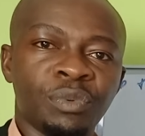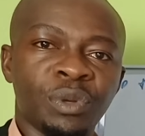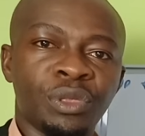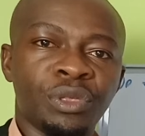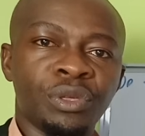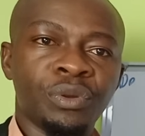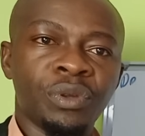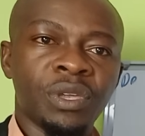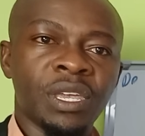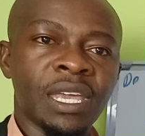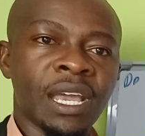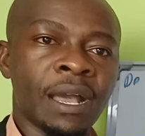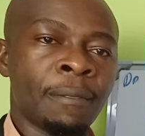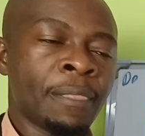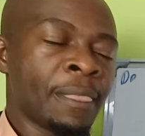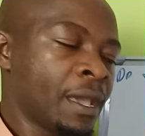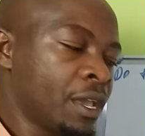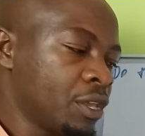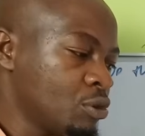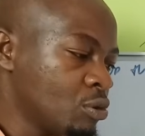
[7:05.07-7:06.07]
with you here,
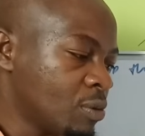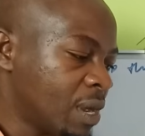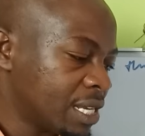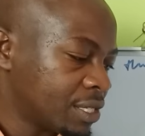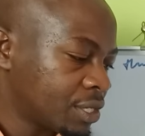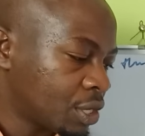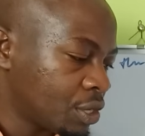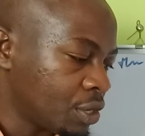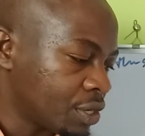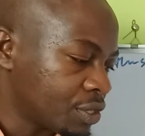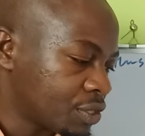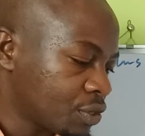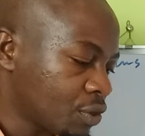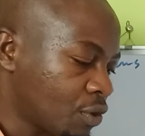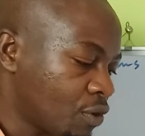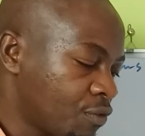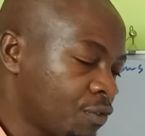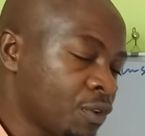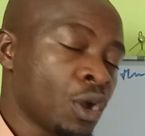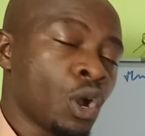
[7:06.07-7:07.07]
you ask
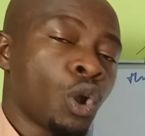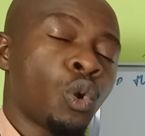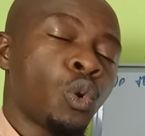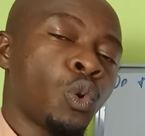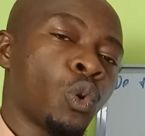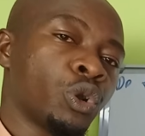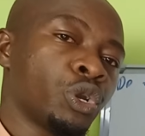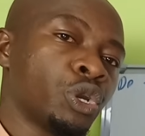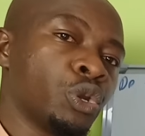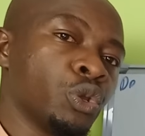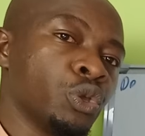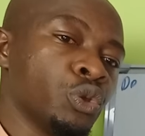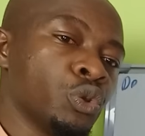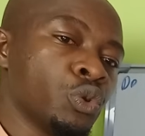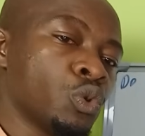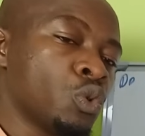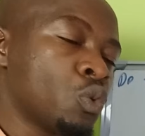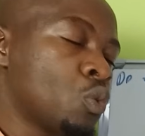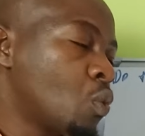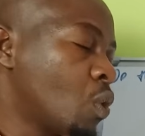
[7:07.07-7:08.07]
yourself, what do
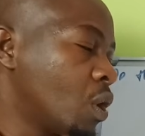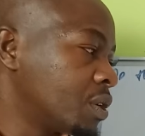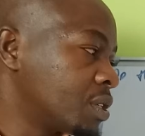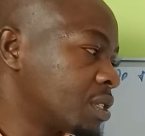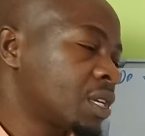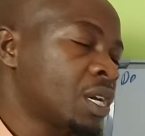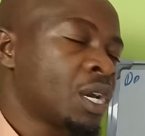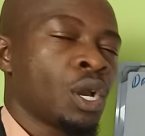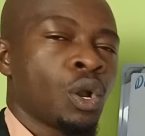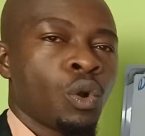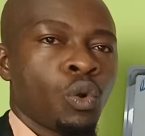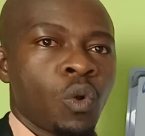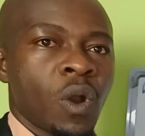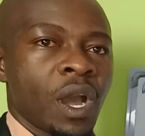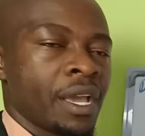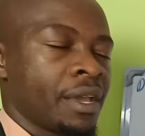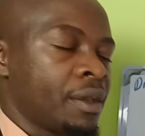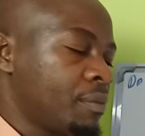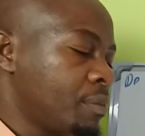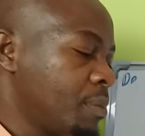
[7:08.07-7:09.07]
you want?
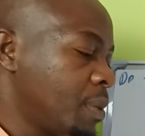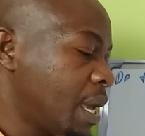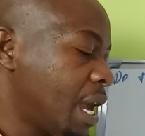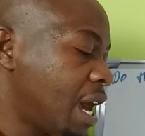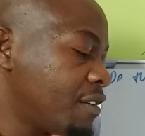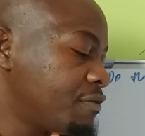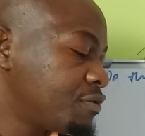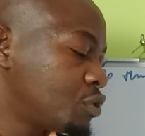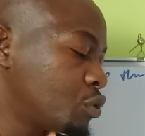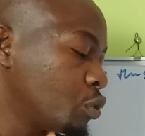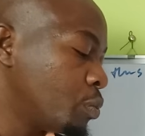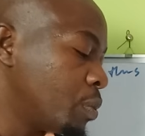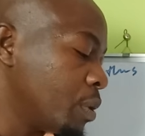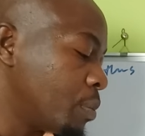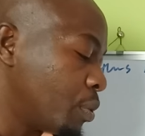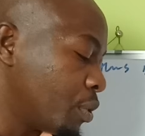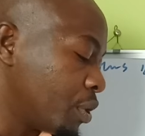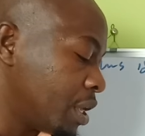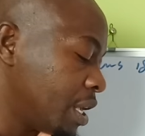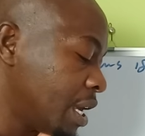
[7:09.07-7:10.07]
Why? You may have two
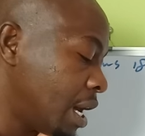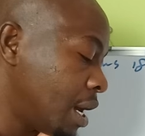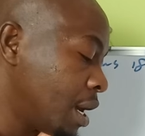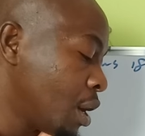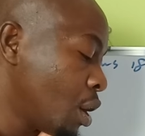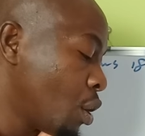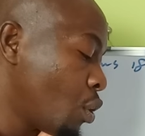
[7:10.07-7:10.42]
people here.